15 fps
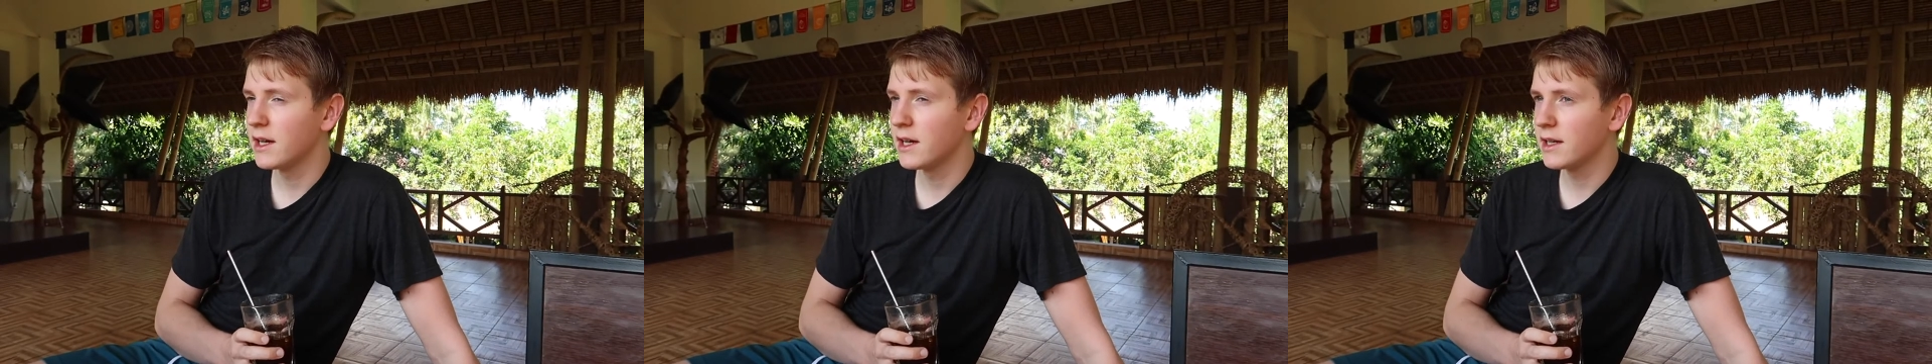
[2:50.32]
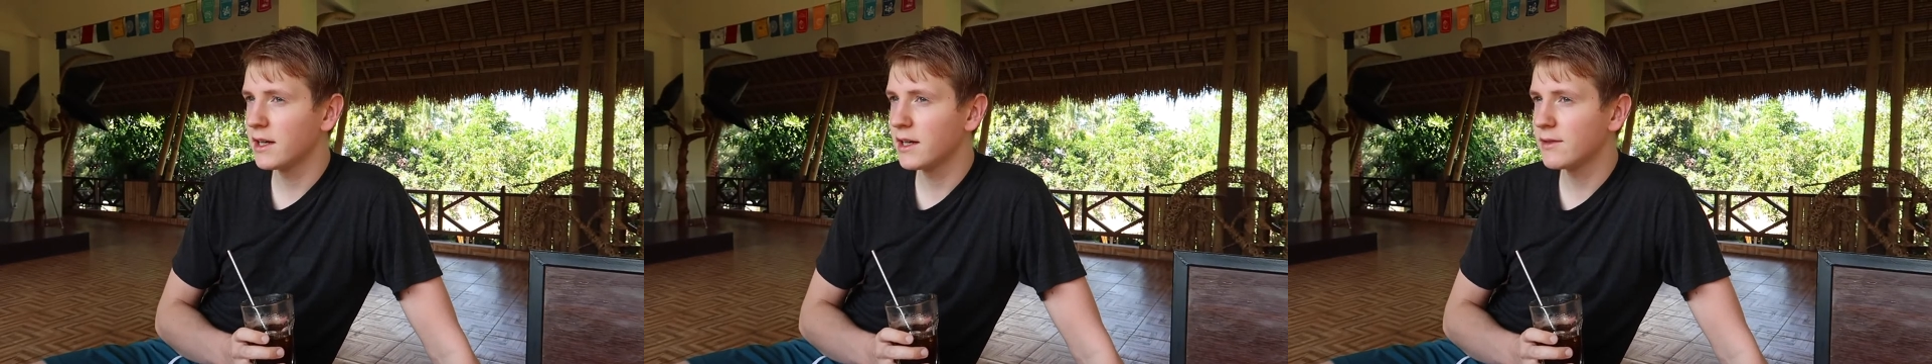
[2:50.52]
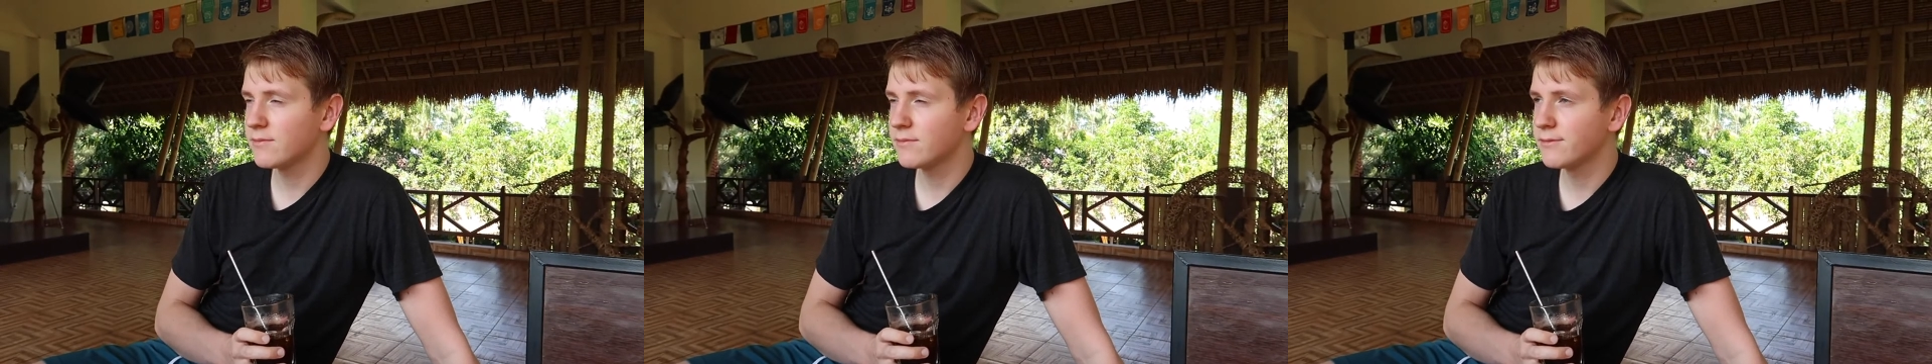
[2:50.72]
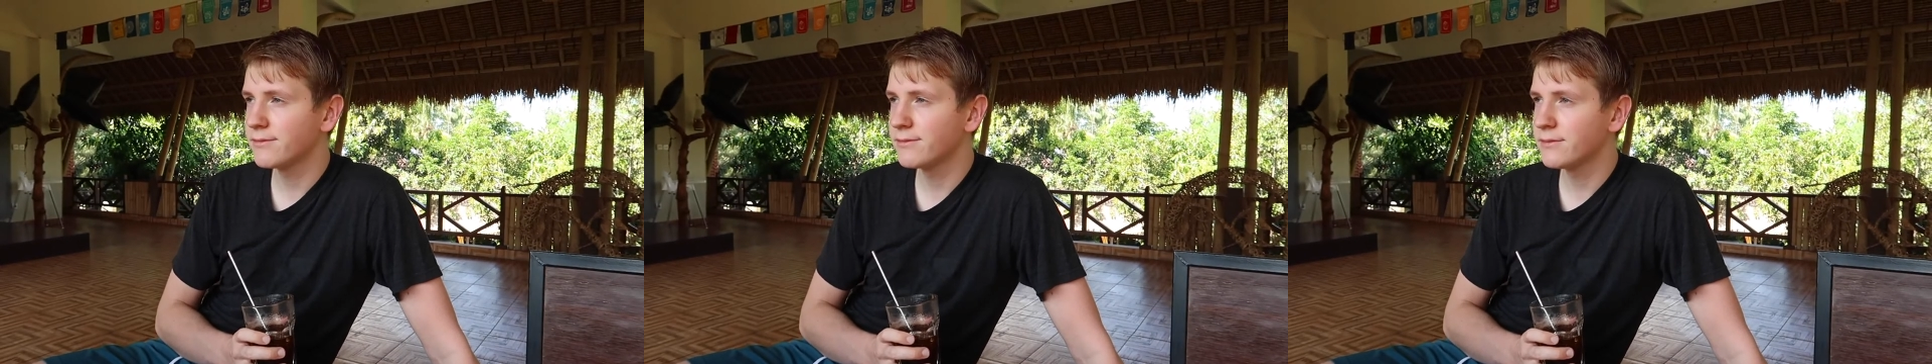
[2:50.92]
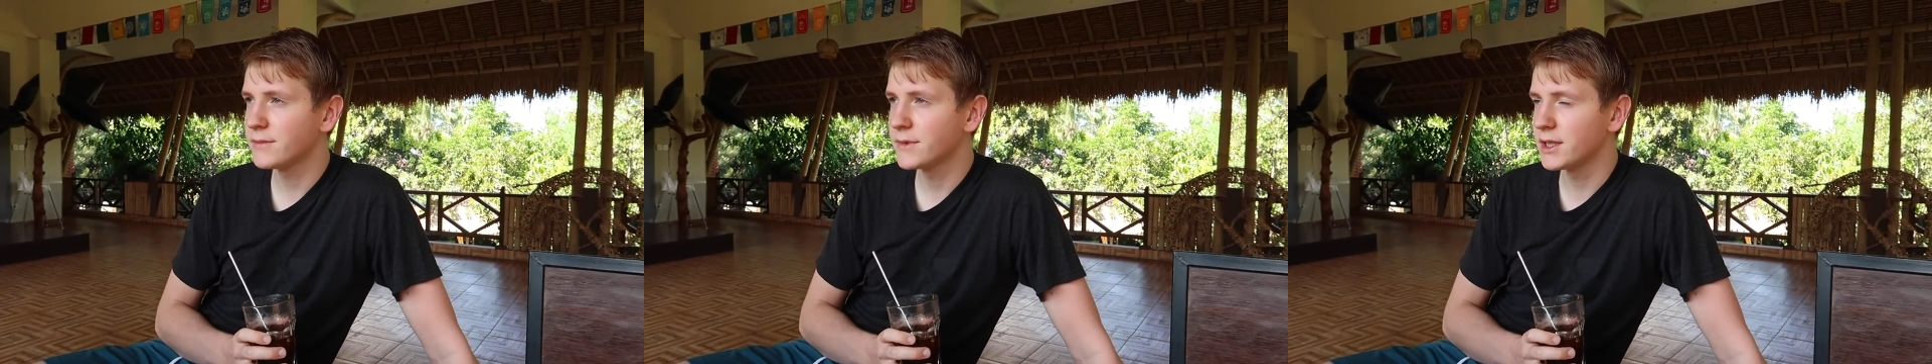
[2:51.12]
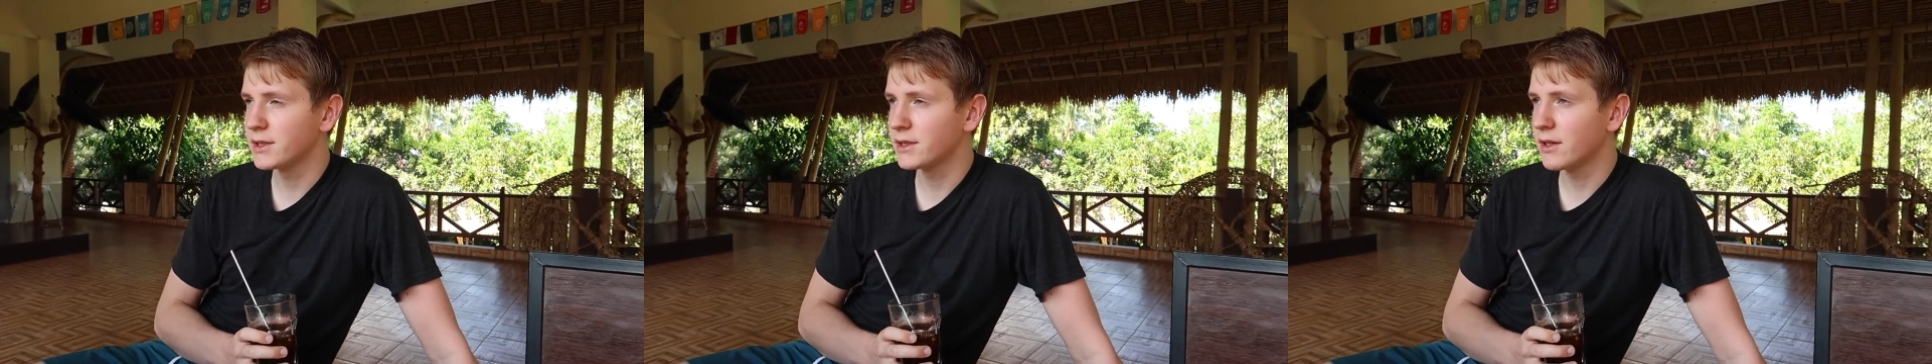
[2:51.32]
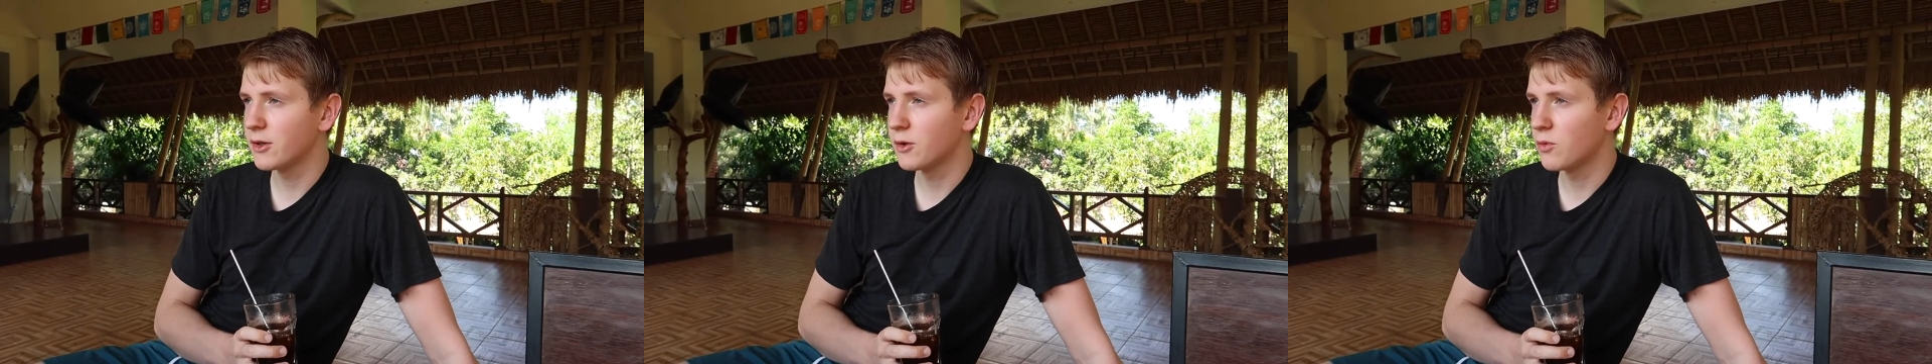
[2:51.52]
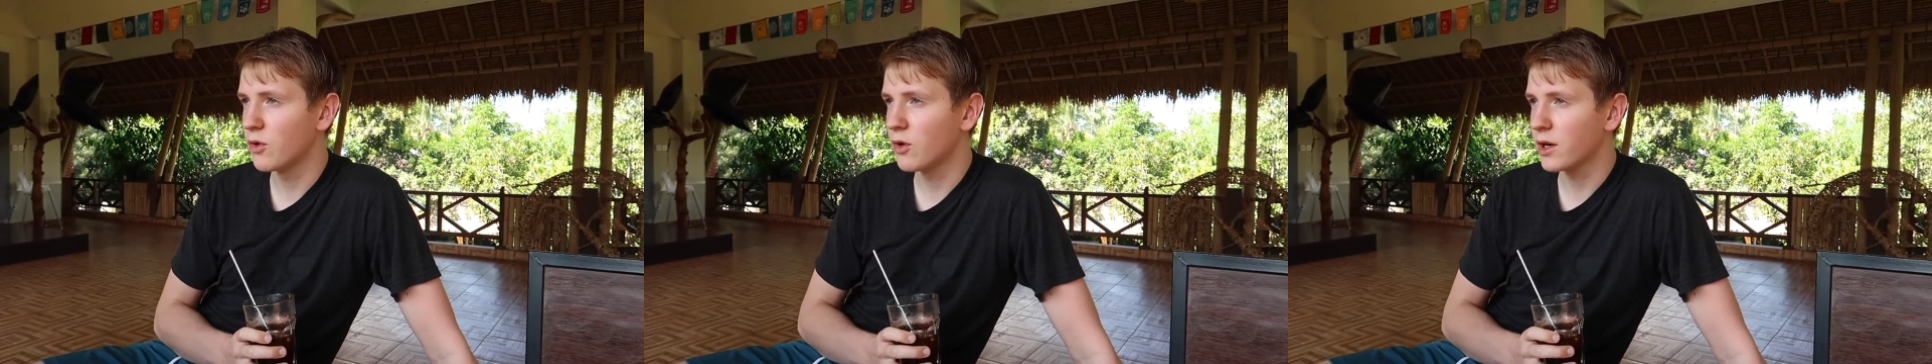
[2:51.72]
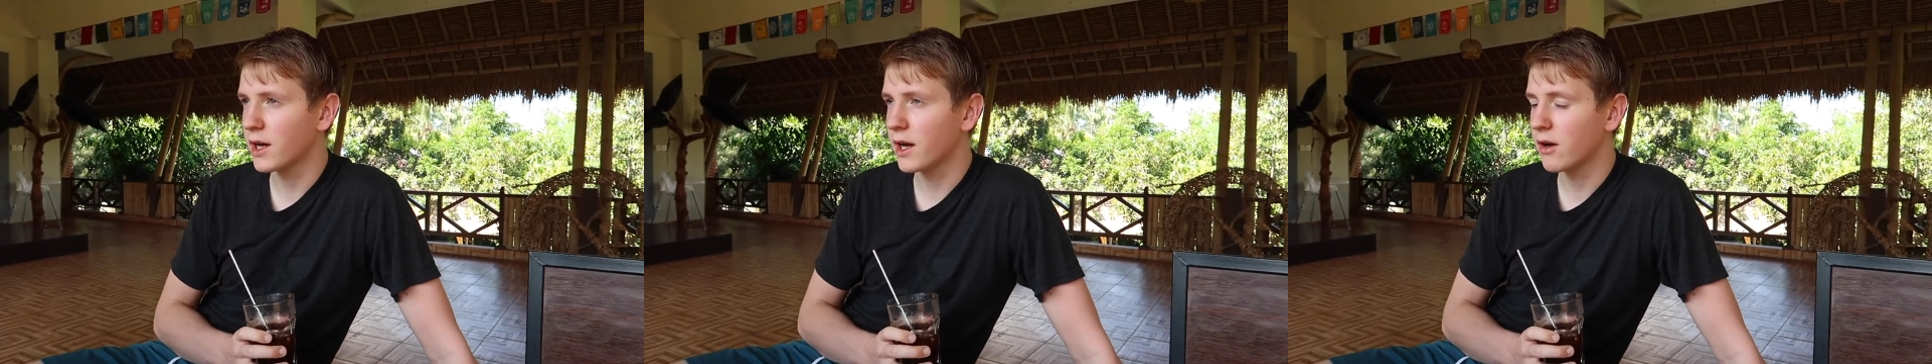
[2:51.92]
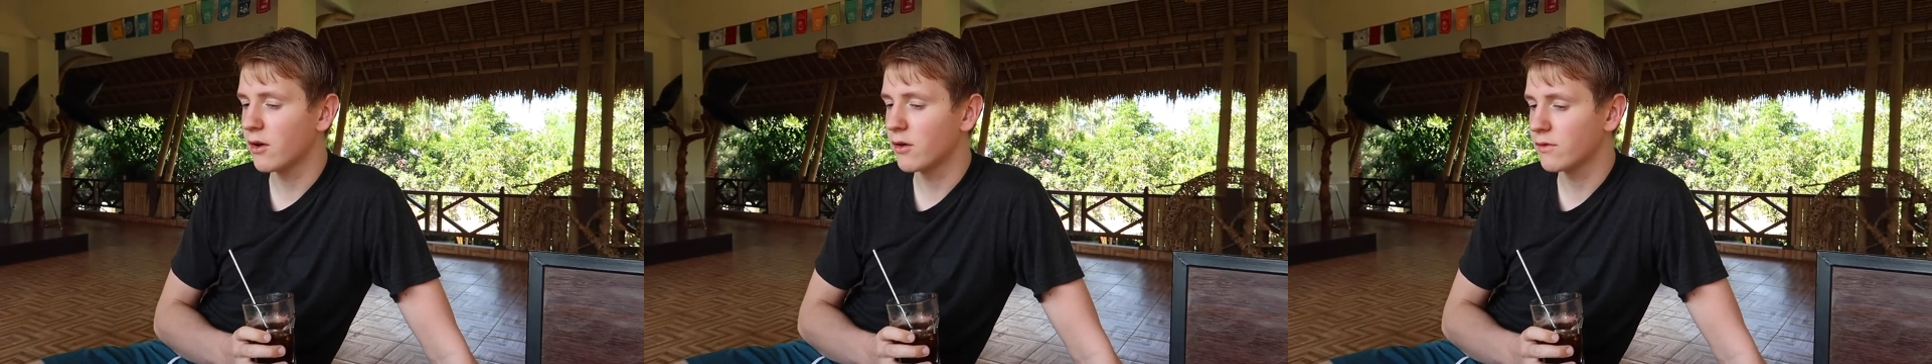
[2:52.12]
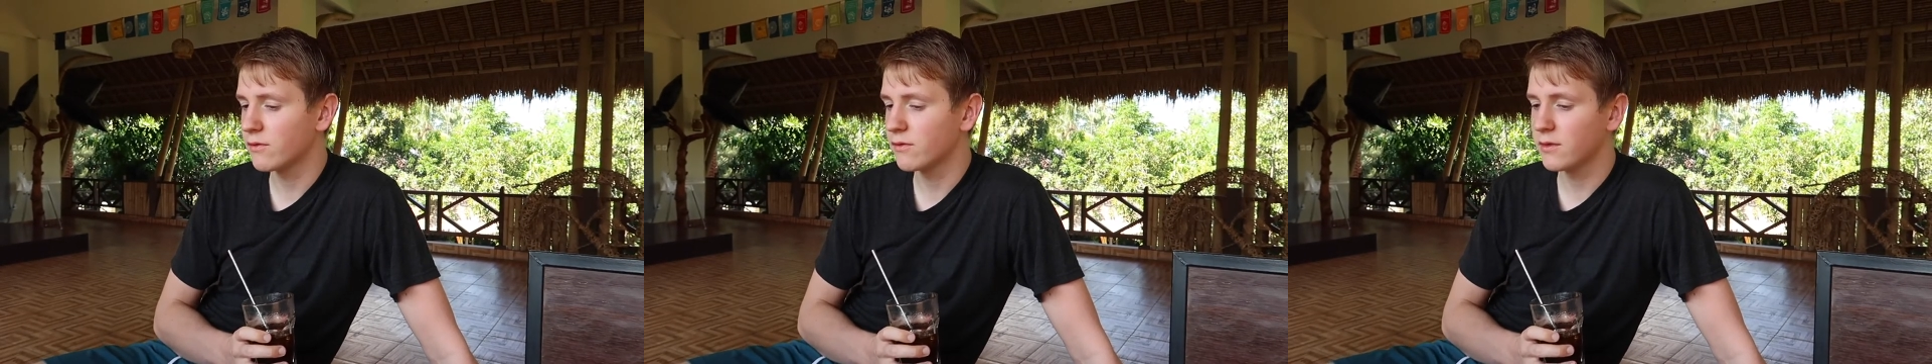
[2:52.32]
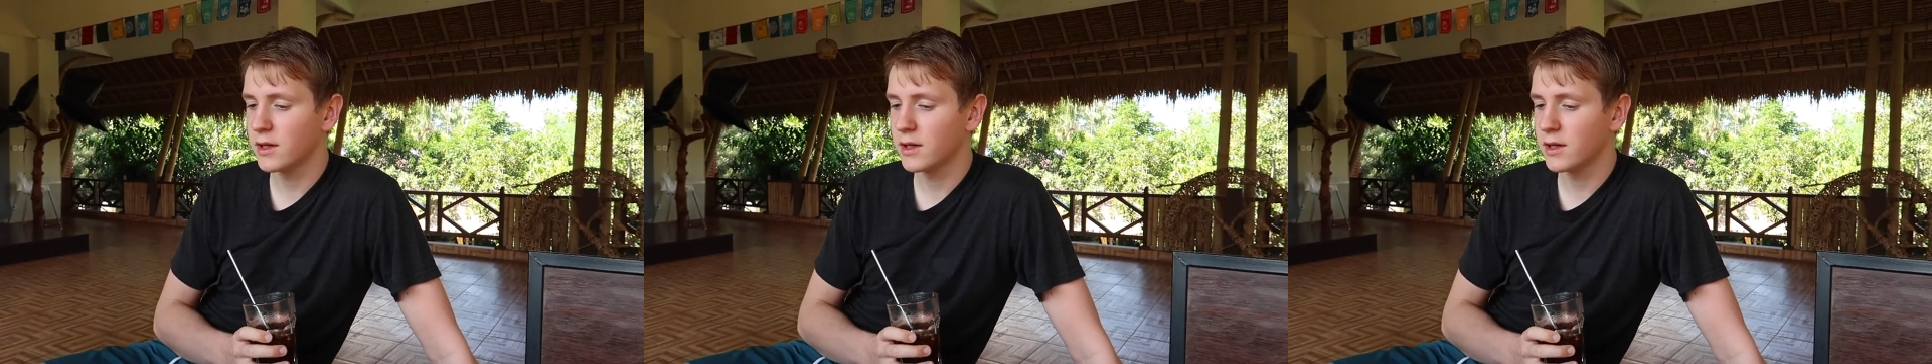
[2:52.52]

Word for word: And yeah, just gonna work out of